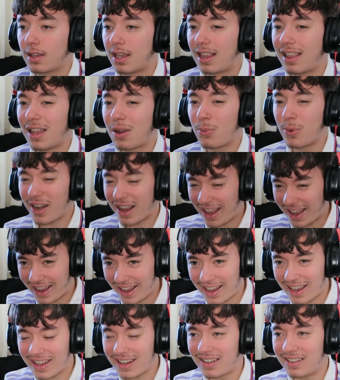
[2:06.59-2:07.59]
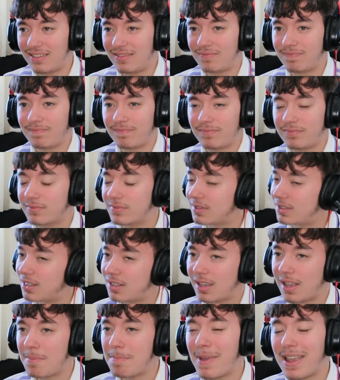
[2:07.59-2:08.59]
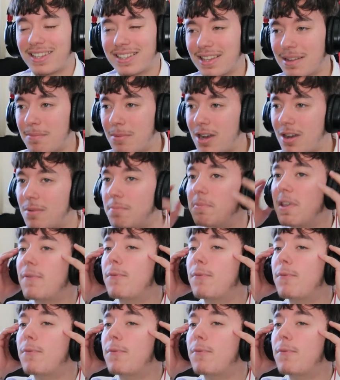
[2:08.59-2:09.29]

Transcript: It like went ahead. It messed him up.